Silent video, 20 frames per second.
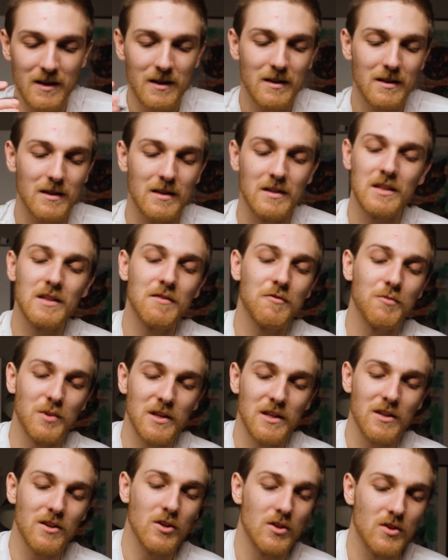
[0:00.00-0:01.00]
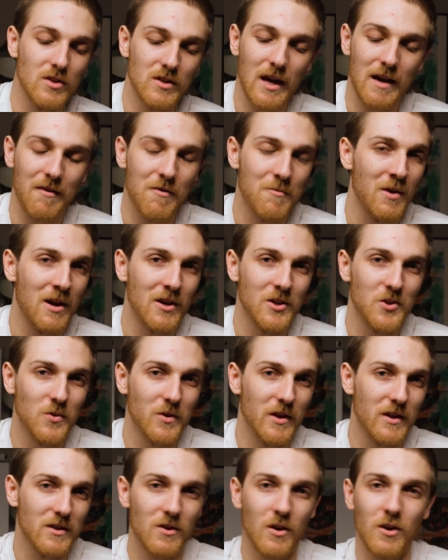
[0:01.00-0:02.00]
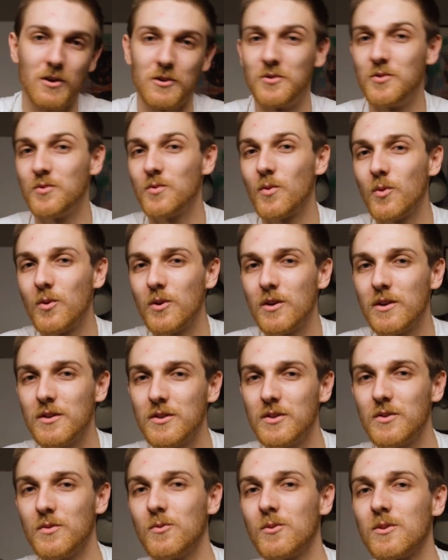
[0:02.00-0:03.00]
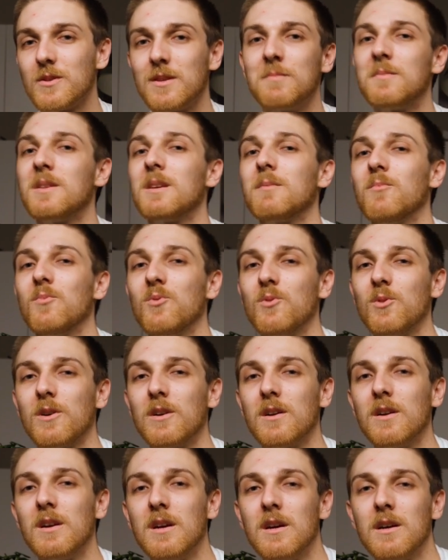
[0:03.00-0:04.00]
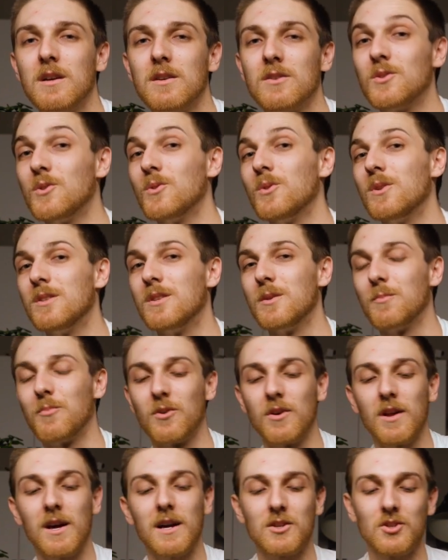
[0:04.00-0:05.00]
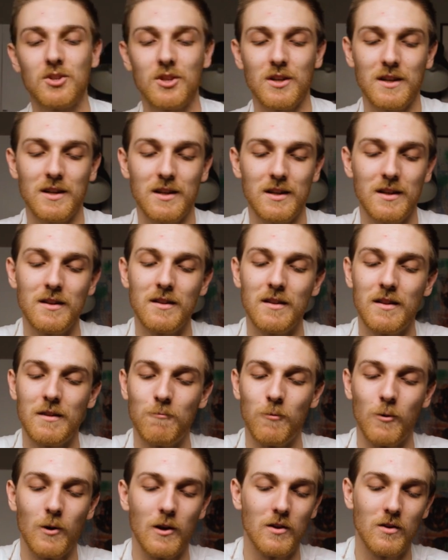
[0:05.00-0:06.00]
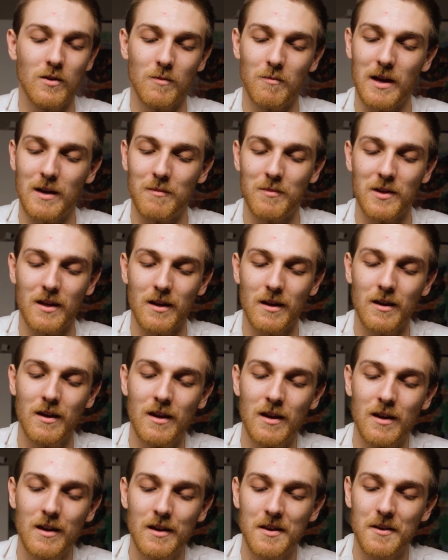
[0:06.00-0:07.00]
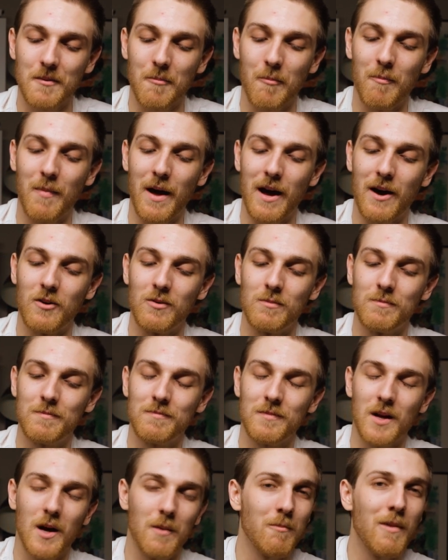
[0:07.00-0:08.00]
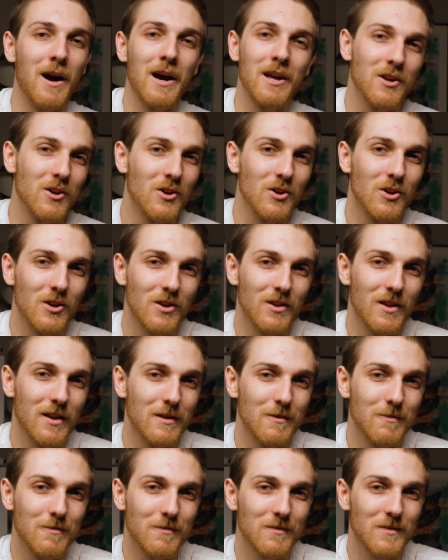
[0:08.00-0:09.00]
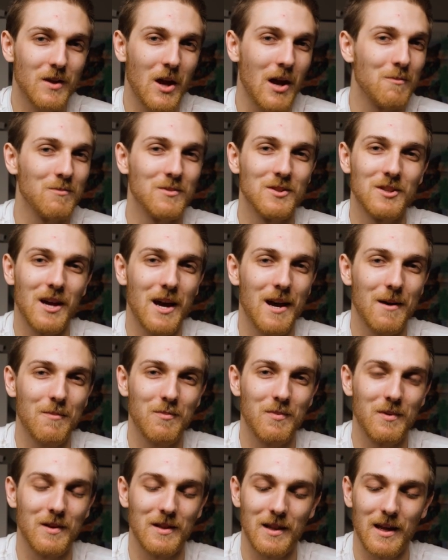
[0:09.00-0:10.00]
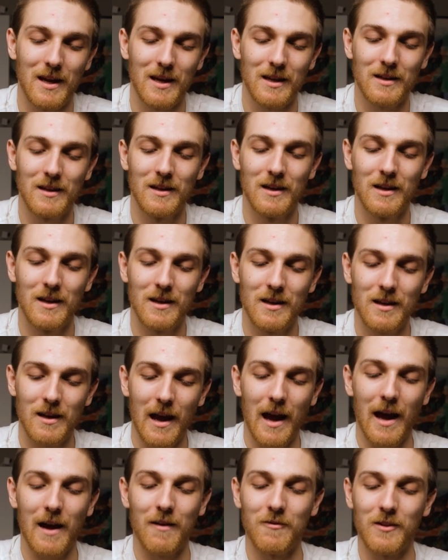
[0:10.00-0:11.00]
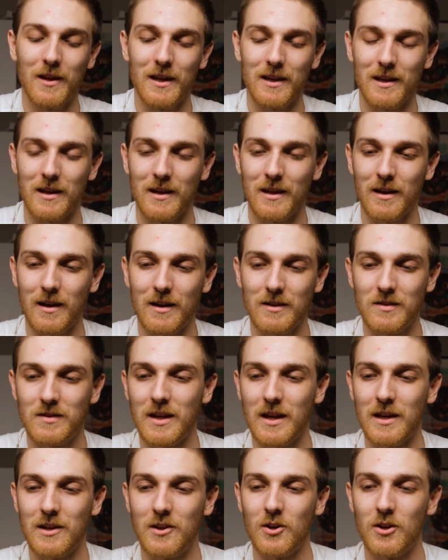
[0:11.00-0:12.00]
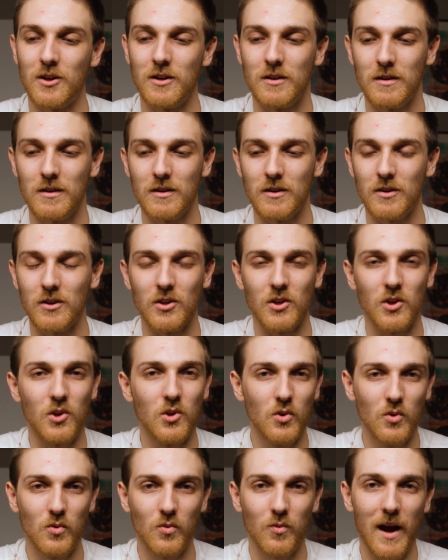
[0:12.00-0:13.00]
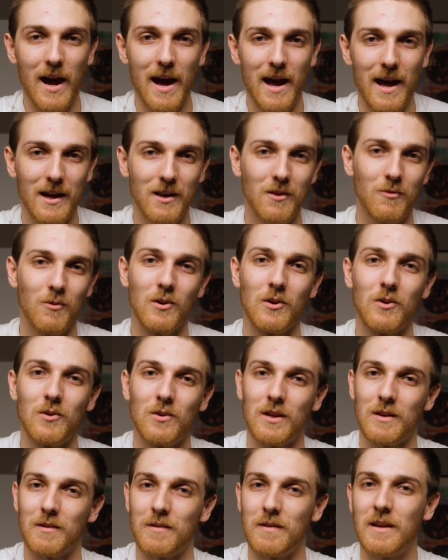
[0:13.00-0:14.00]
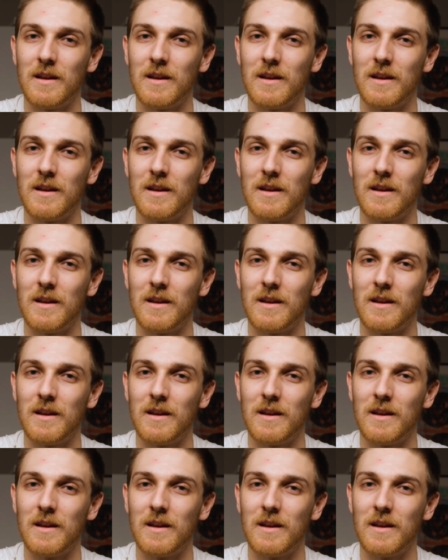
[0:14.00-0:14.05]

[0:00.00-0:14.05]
Conceivably, you could just have a module that's all drawers or something more suited to production, where you can maybe mount a monitor that comes up and like have like a standard U rack where you can